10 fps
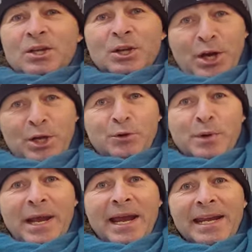You know you're
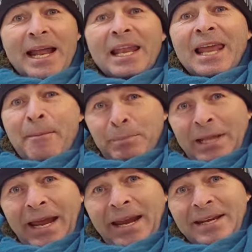in a
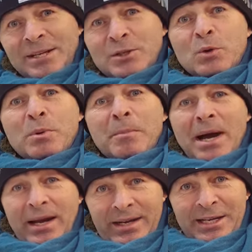Lapland
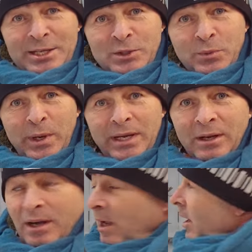supermarket in Sweden
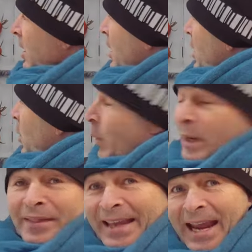when
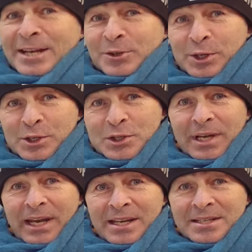at the entrance
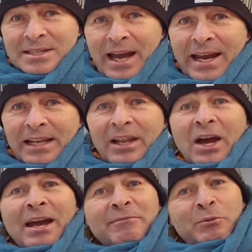is a
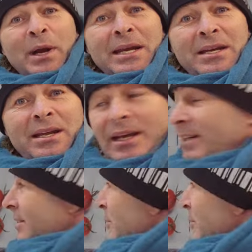live reindeer